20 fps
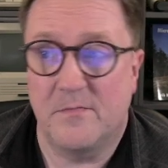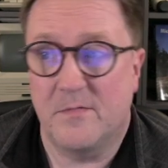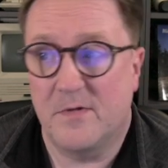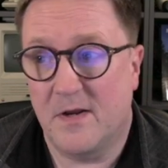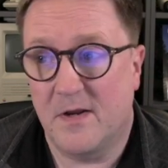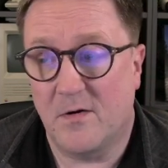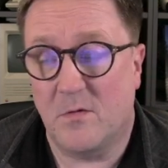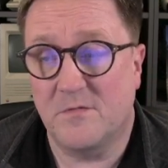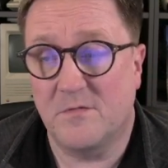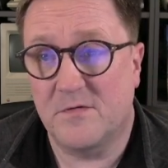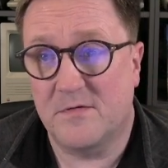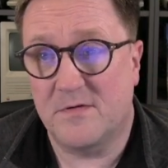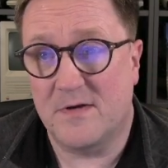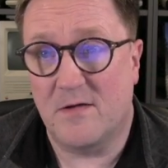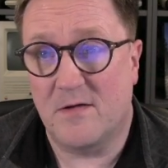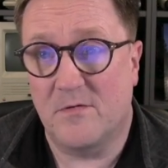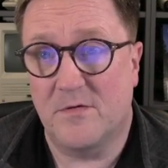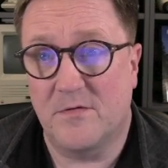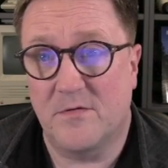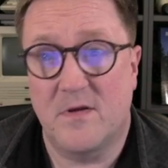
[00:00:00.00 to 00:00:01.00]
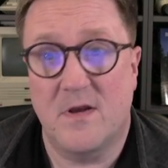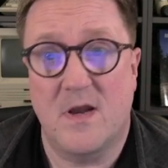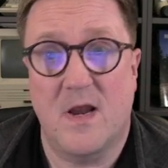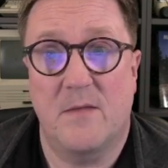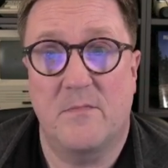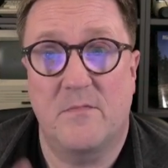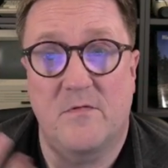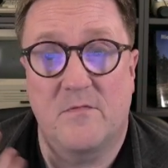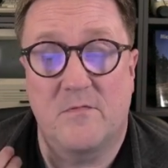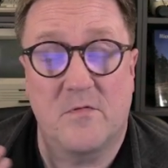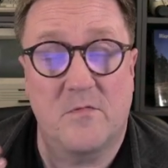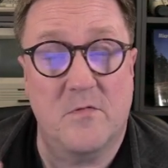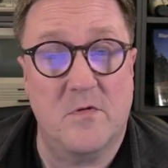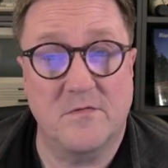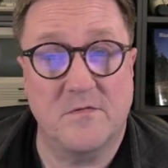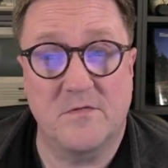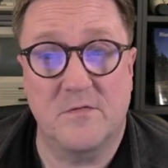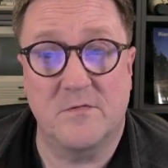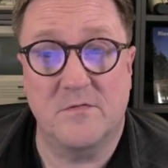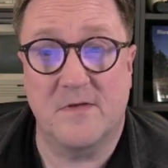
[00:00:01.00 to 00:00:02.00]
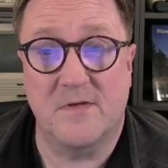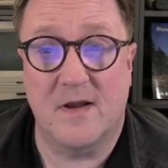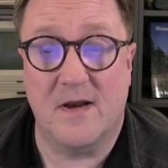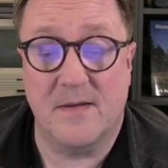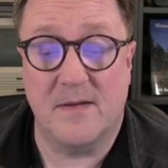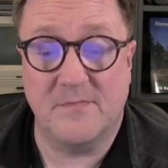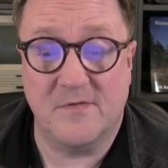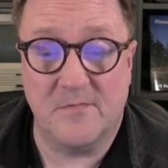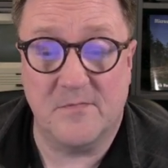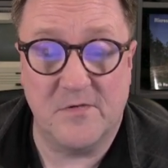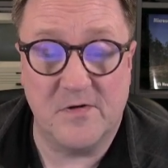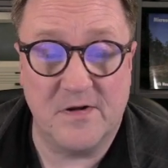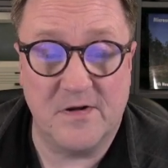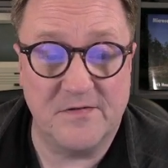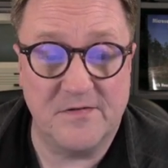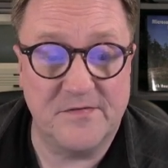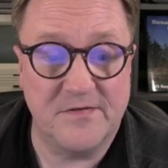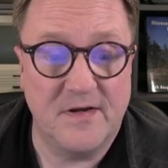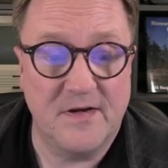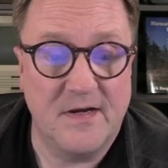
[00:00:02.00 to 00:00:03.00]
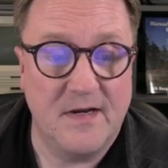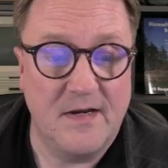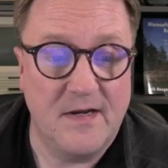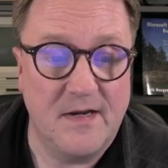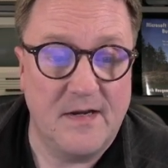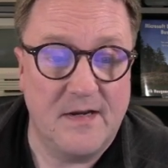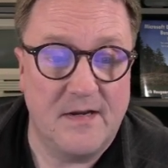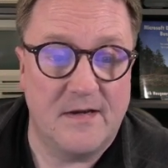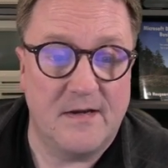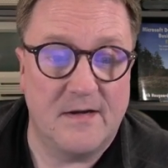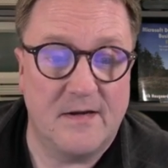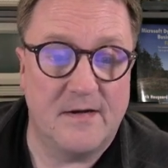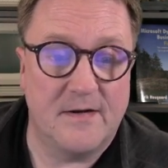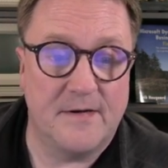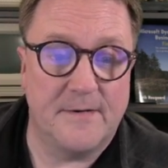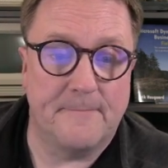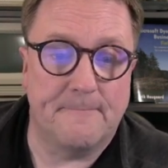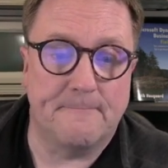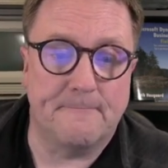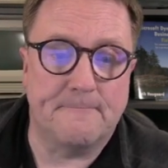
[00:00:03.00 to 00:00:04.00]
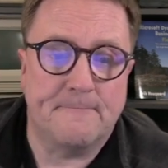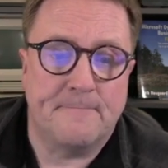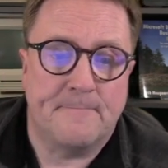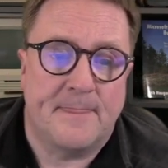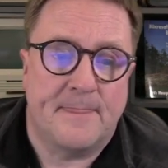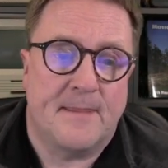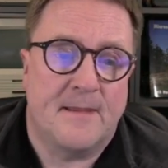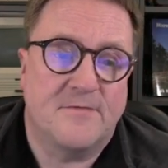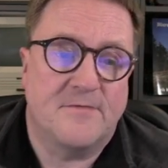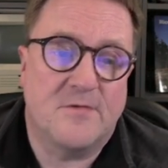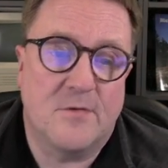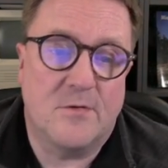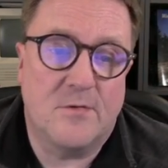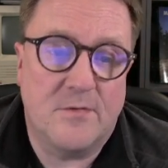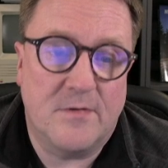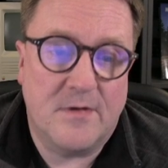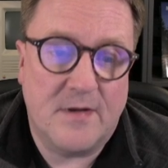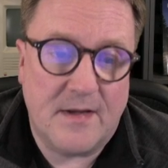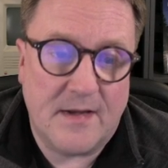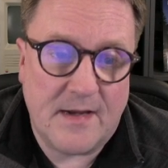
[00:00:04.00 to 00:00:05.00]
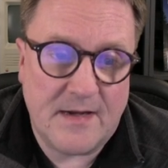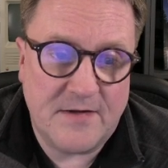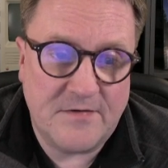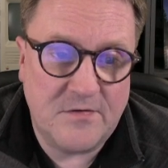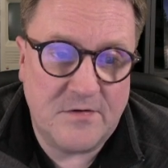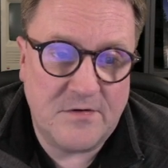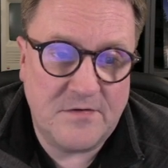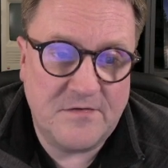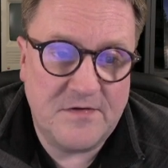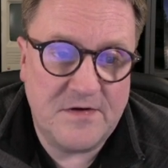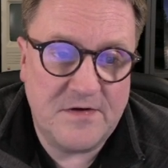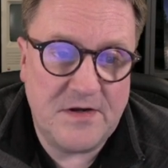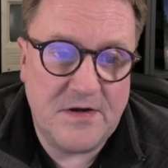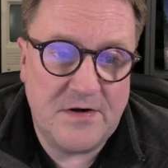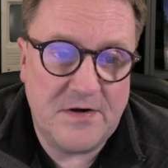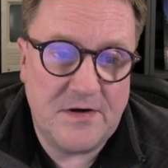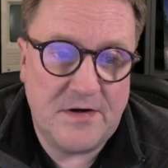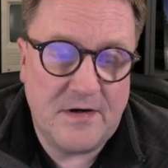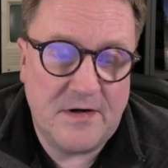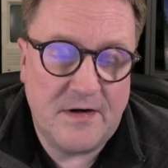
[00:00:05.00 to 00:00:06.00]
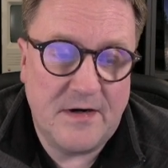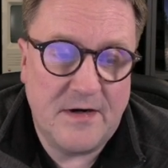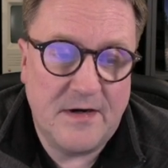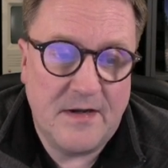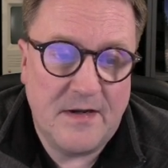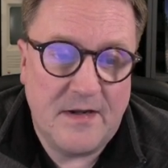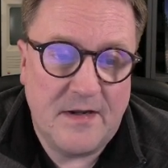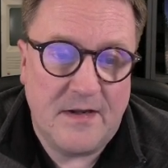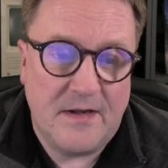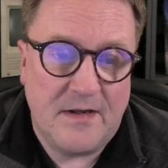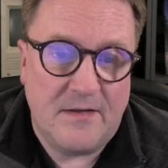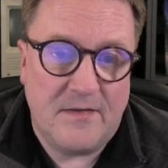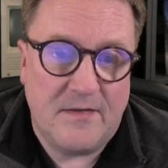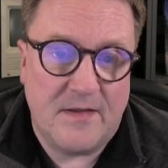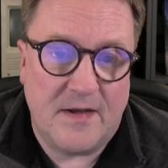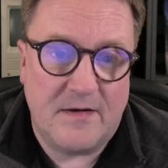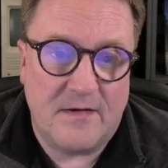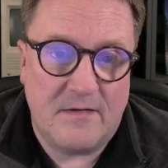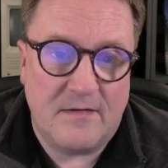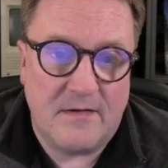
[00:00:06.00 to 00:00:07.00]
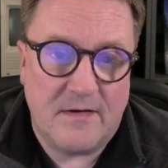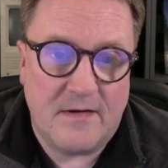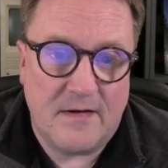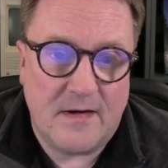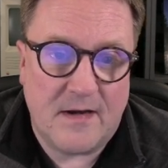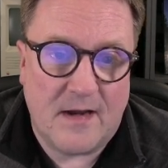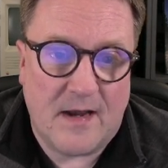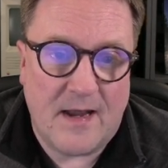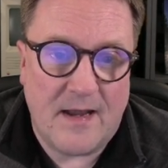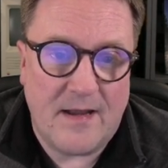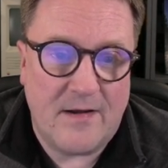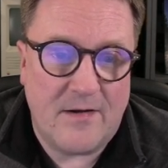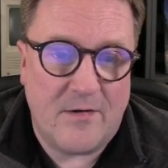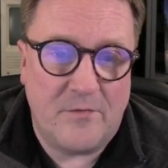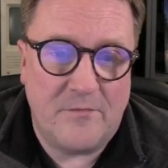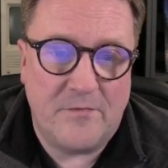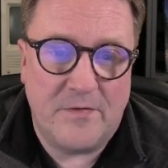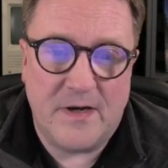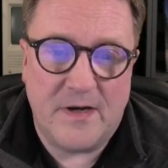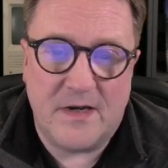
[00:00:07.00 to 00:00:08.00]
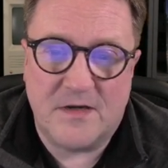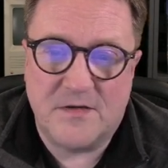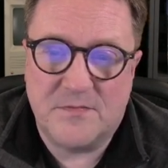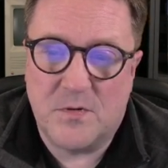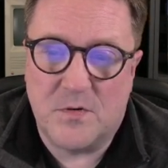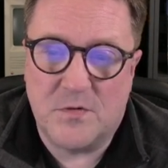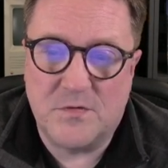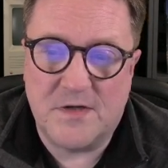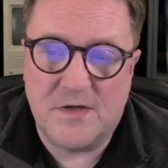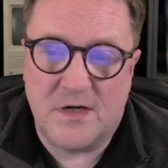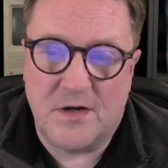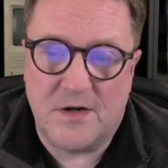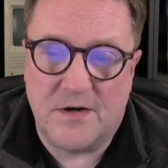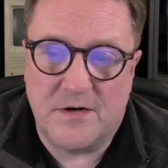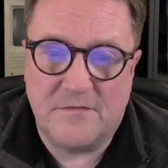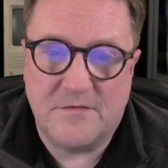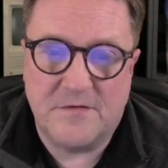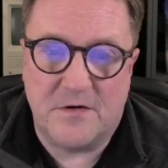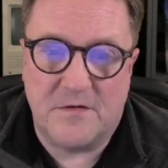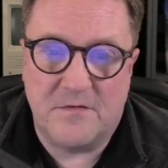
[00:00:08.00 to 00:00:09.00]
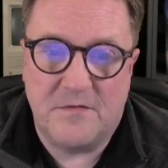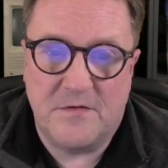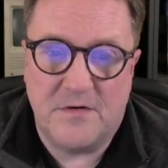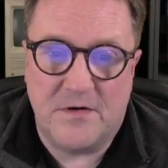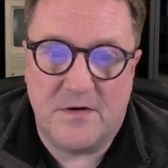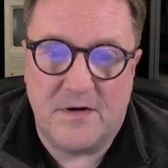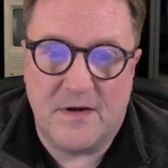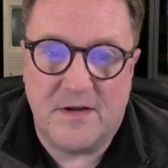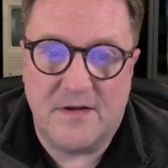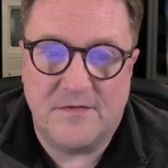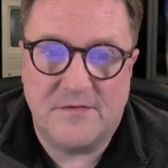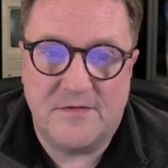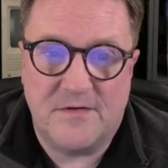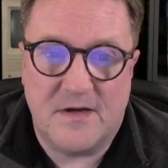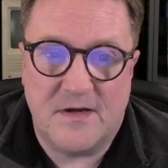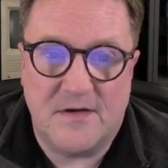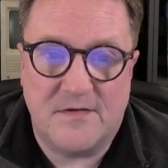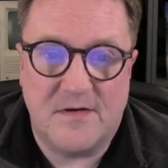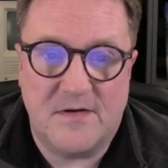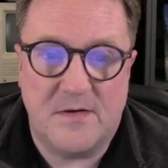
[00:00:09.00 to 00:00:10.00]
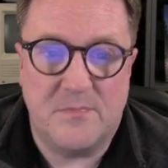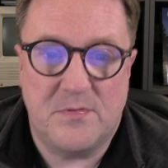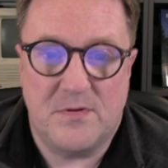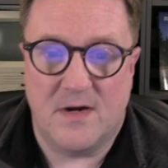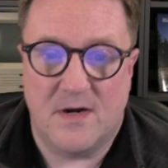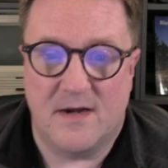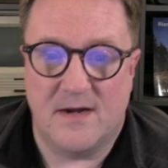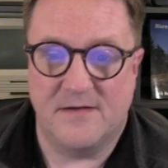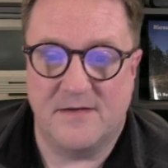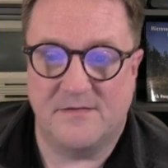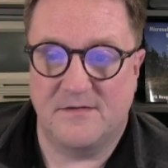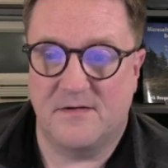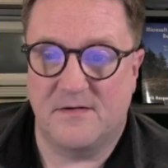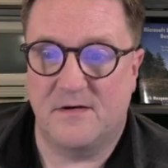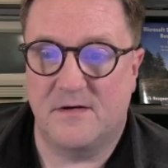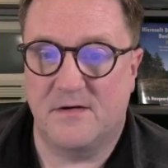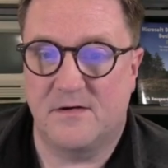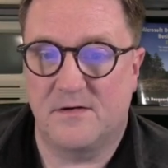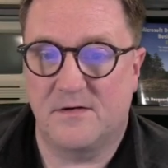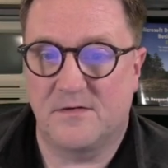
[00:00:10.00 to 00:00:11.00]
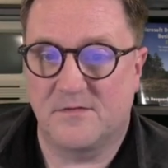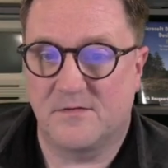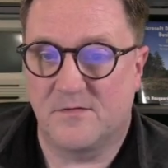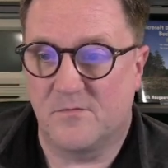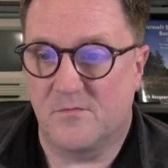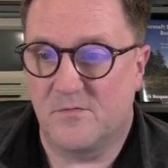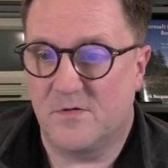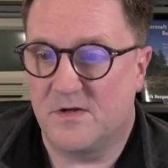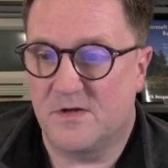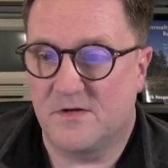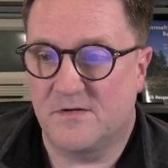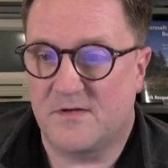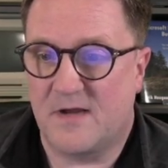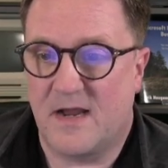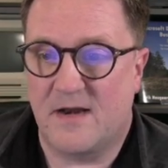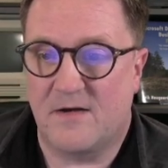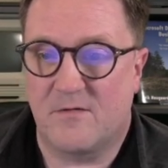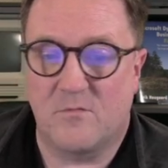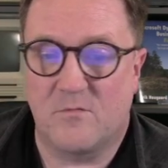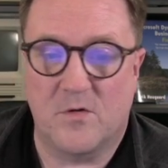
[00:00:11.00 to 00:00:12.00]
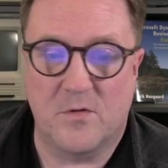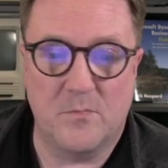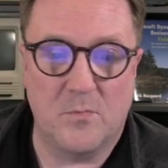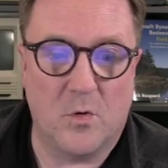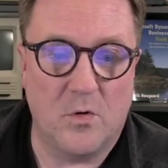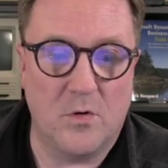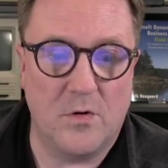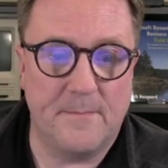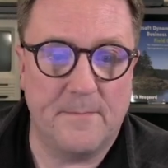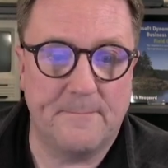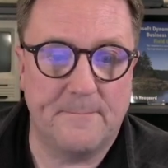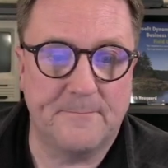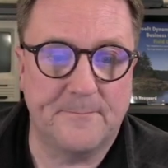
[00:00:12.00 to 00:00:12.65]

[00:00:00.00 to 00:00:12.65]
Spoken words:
It also downloaded the app if we want to use that app somewhere else. So as you can see here, that I already exposed a lot of stuff here as APIs. So we just add one more.